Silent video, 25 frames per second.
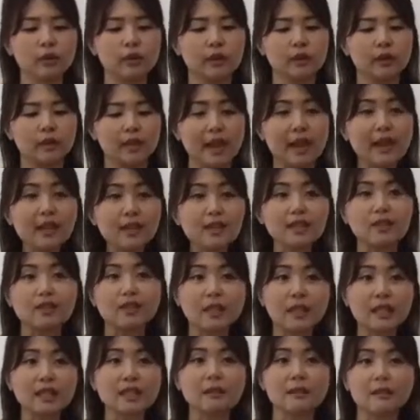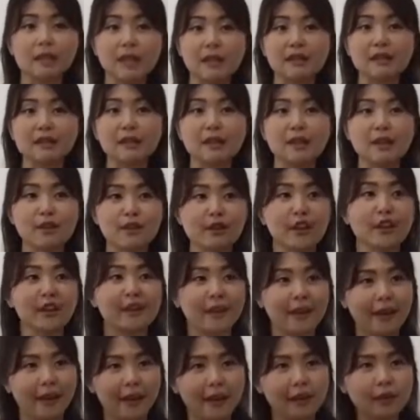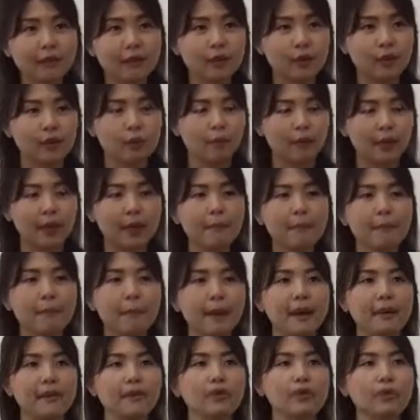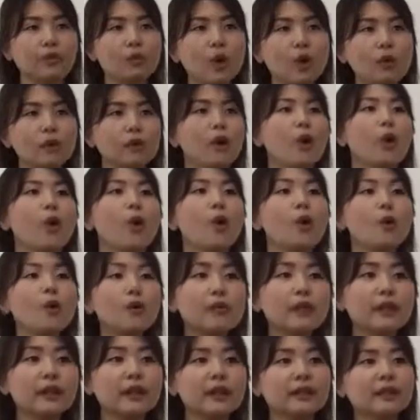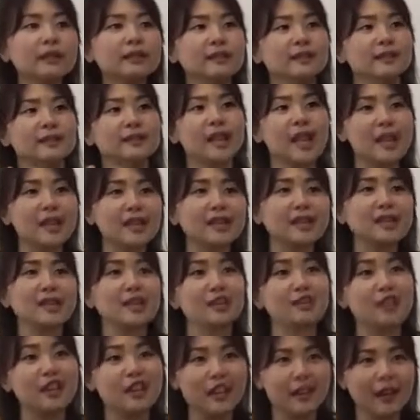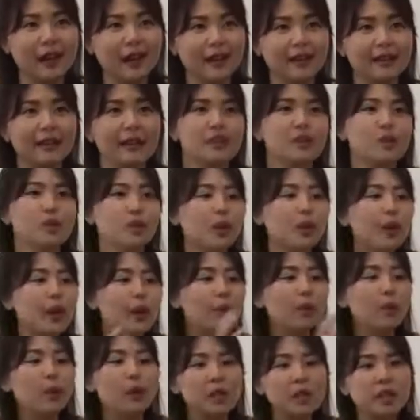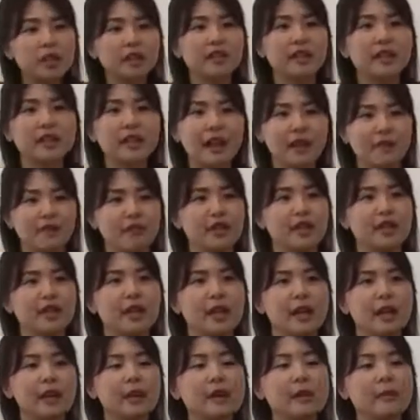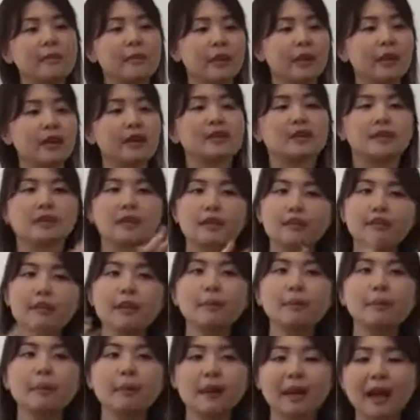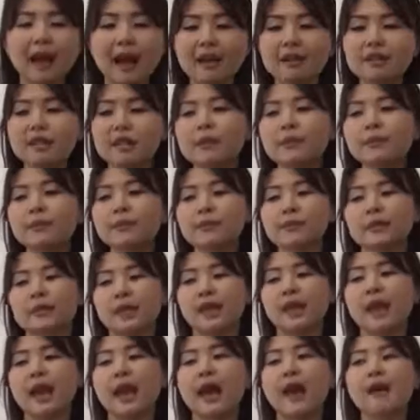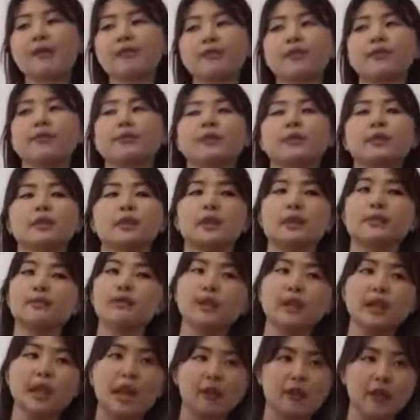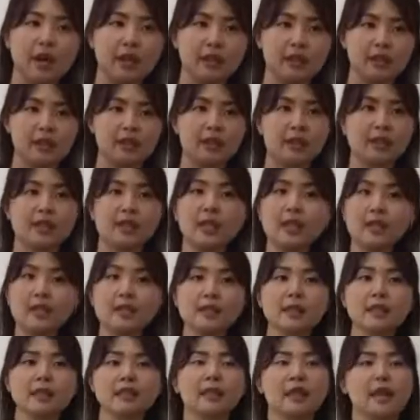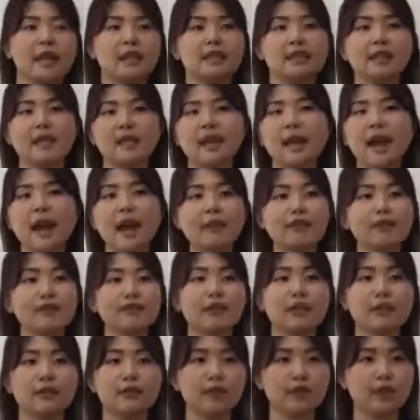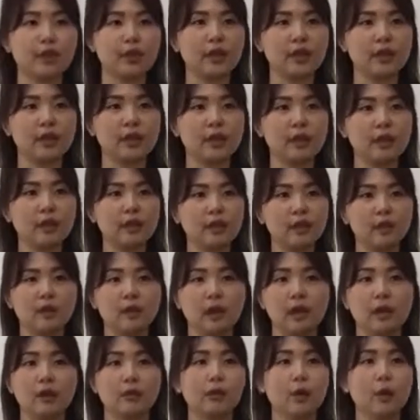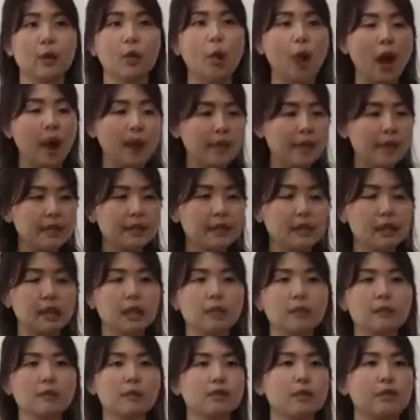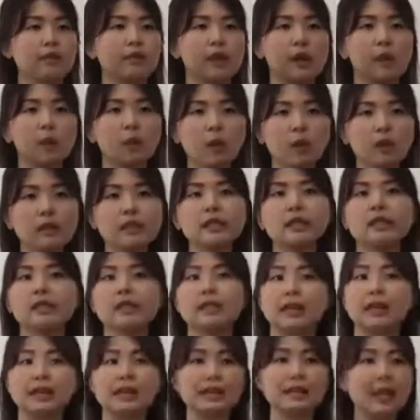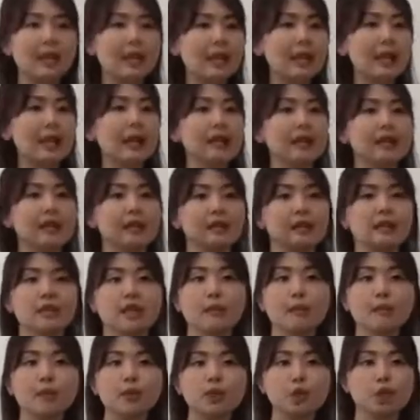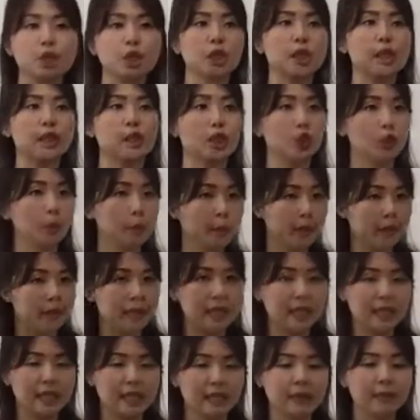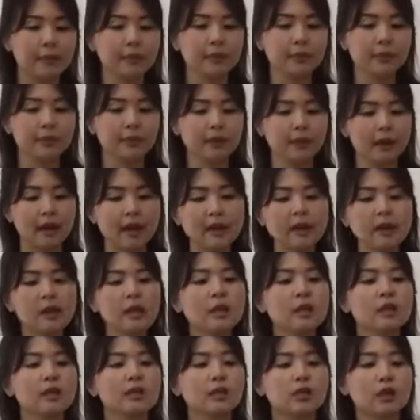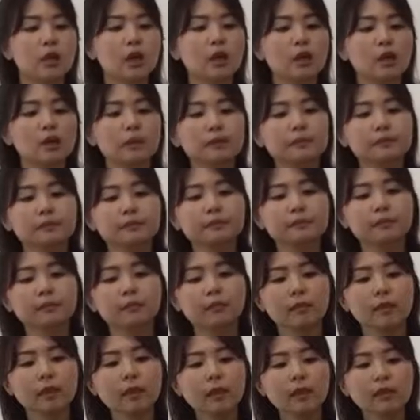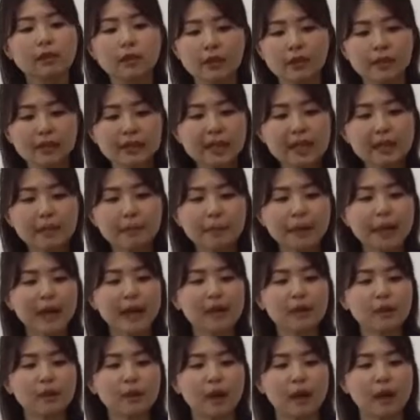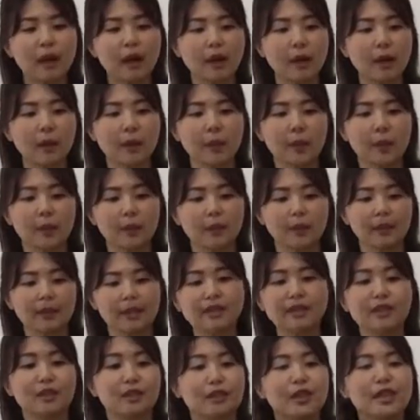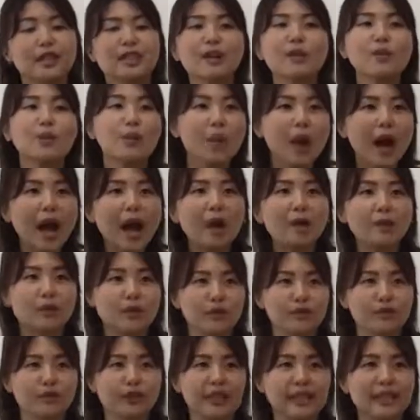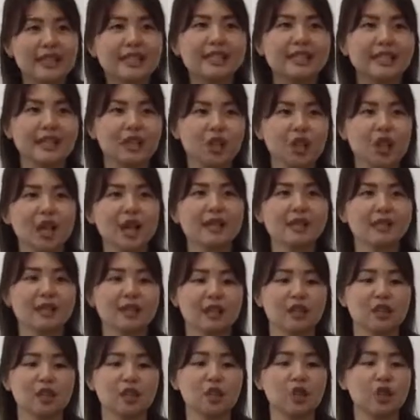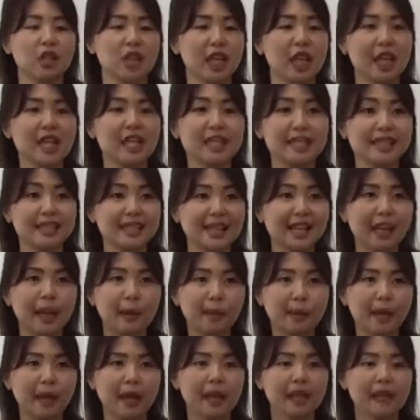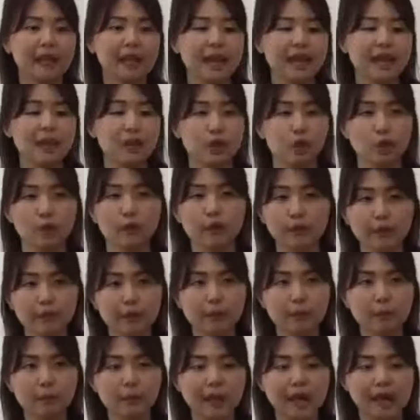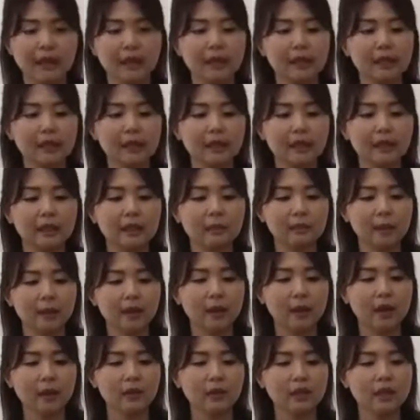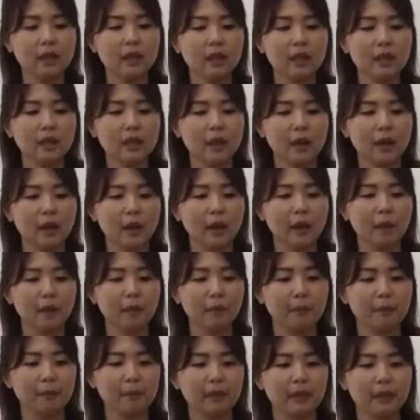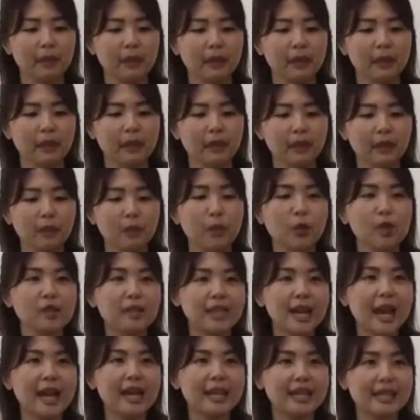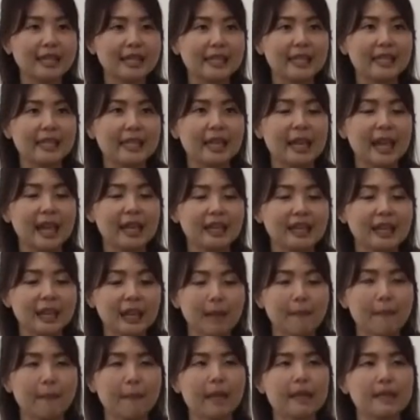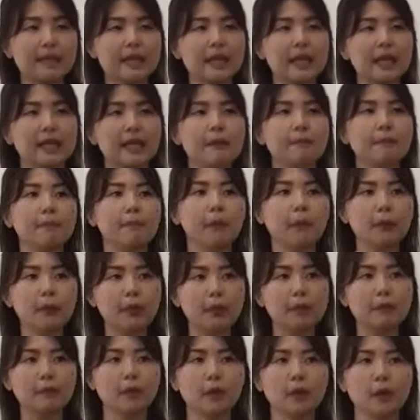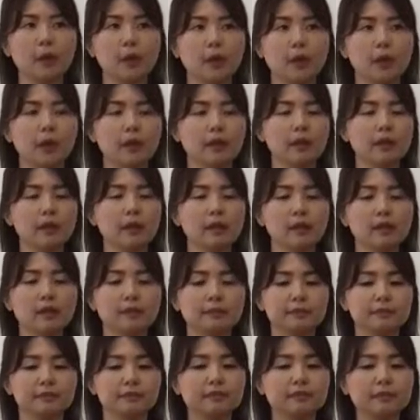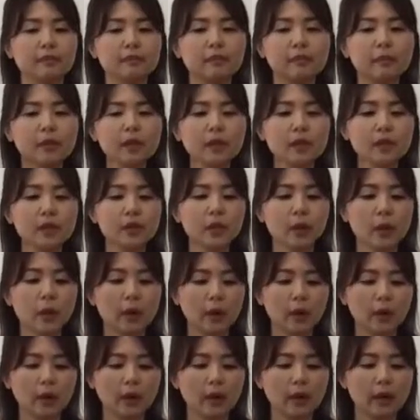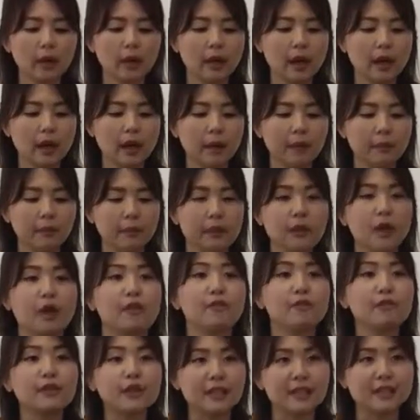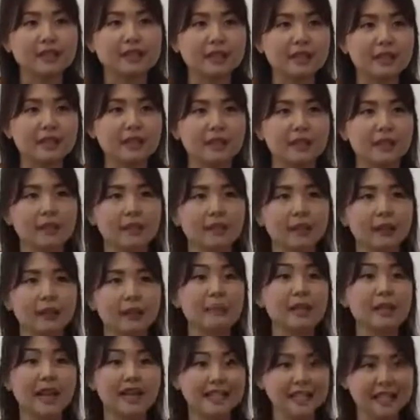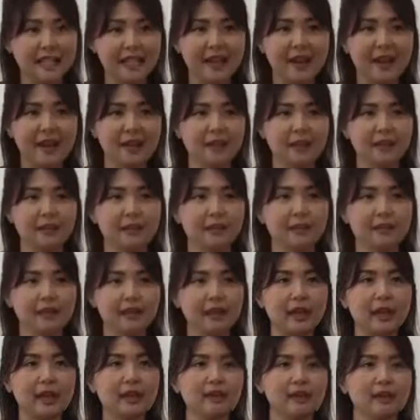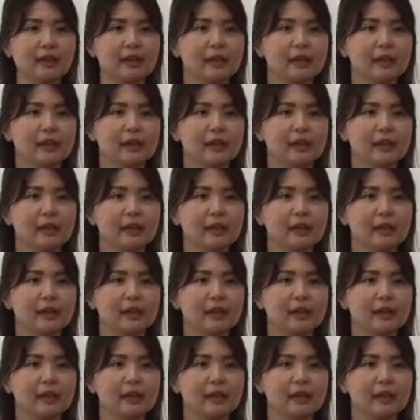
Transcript: yes, you need some tender loving care for your plant, but not over tender loving care that you go and water it every day because different plants, they have different characteristics and they have different uh, requirements in terms of their water, their sunlight, and temperature and humidity, right? So for snake plant, uh, that's the reason why I would really suggest uh, you to get a snake plant as your first plant because um, uh, it won't die easily and it can basically build up your your um, confidence in plant care. Yeah.